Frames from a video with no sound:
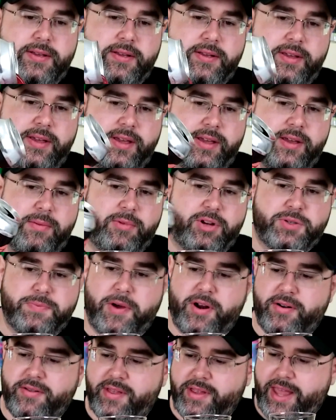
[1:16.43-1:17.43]
Can't get much
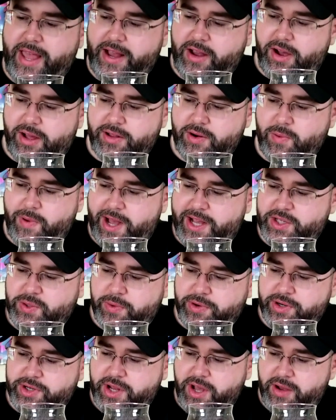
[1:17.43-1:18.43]
better than that color-wise when
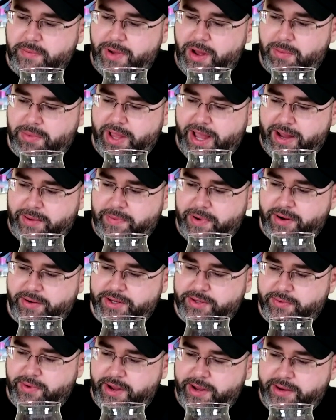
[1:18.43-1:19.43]
you're talking about
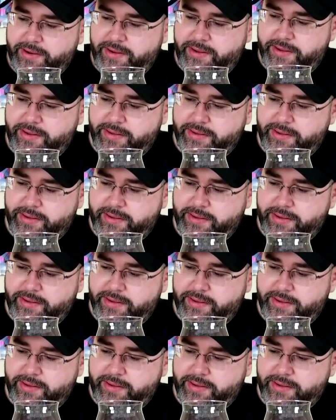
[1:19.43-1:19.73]
blackberries, right?